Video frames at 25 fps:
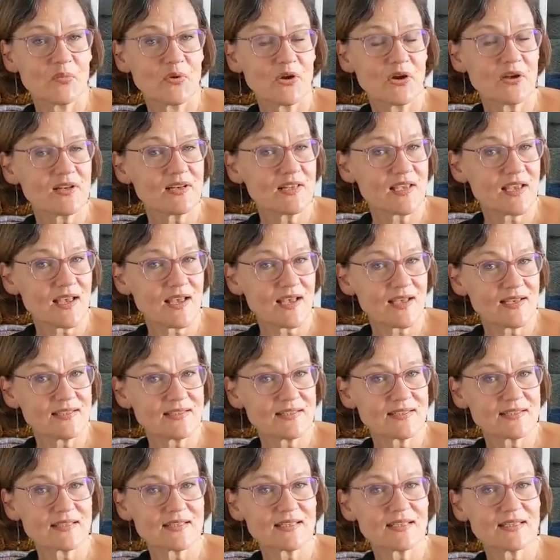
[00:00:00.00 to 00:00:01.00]

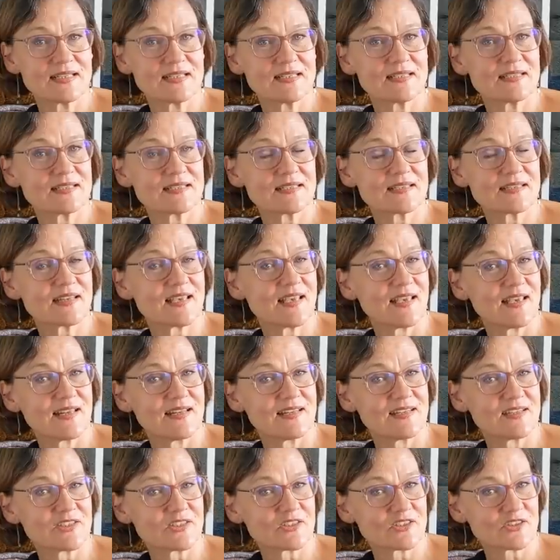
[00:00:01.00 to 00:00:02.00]
podcast. It's
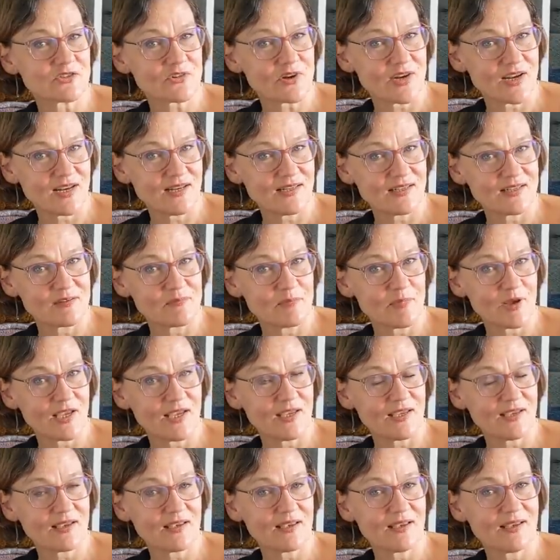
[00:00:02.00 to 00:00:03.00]
an Australian
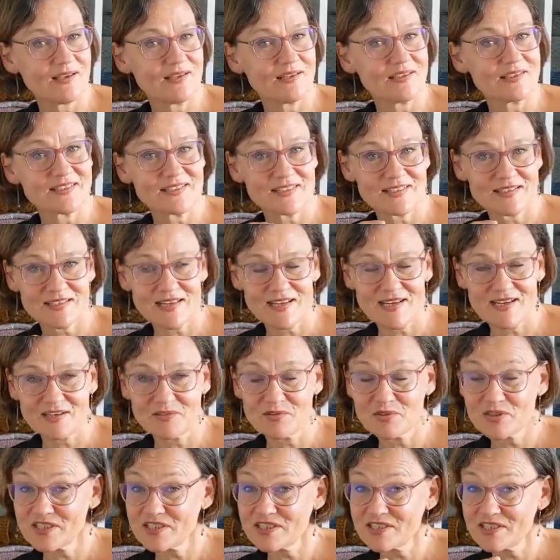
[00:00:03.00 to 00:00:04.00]
maker
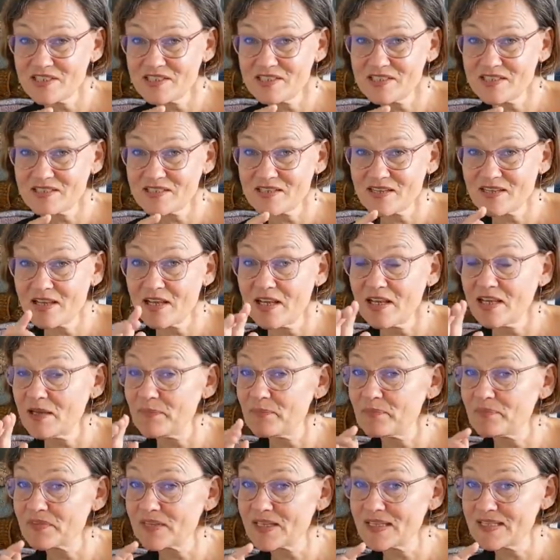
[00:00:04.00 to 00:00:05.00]
star.
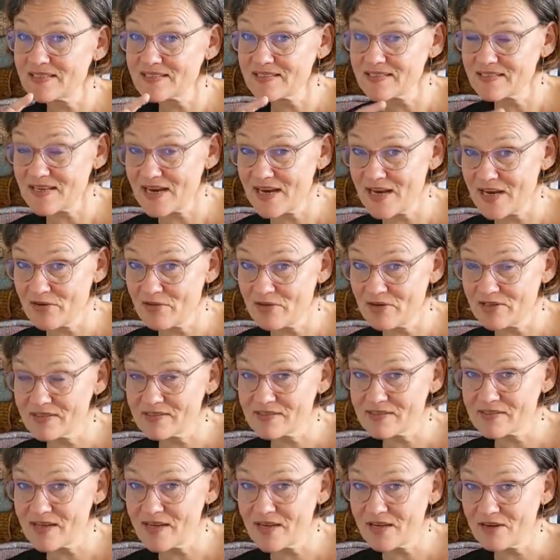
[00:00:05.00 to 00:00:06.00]
It's
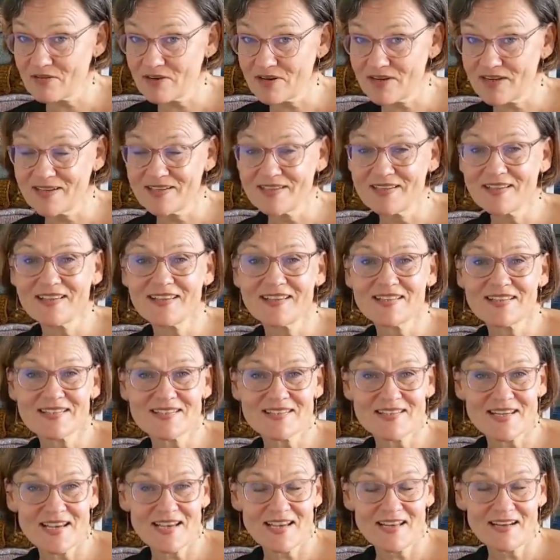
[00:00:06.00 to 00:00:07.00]
Sarah
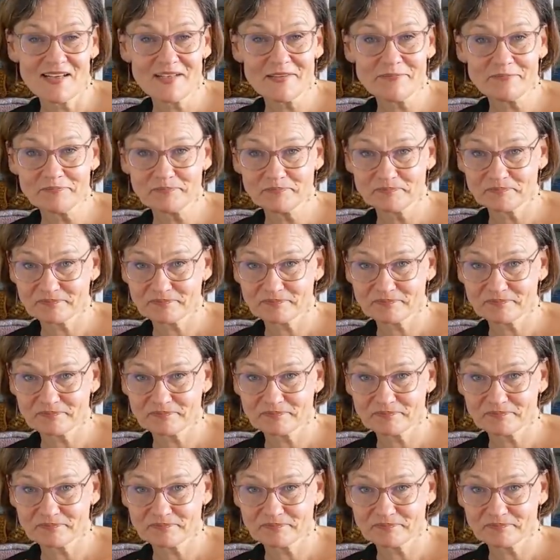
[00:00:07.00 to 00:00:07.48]
Taylor.